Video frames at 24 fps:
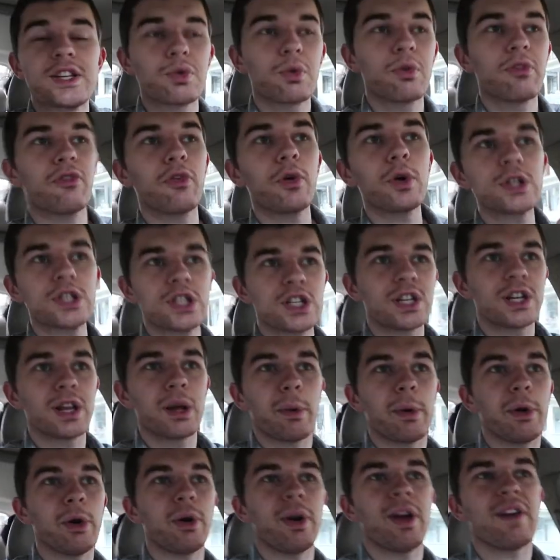So unfortunately,
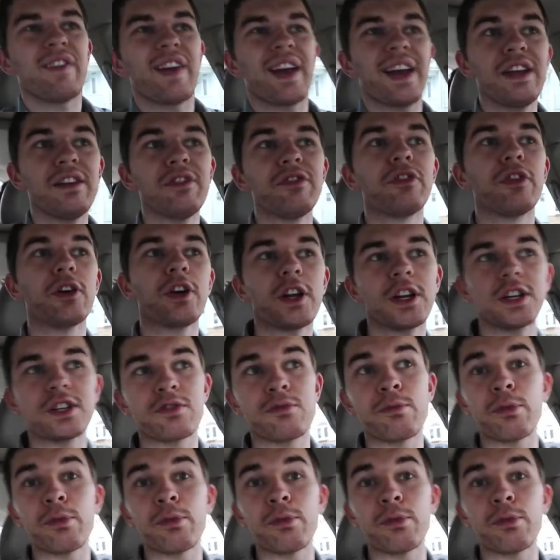we don't have any footage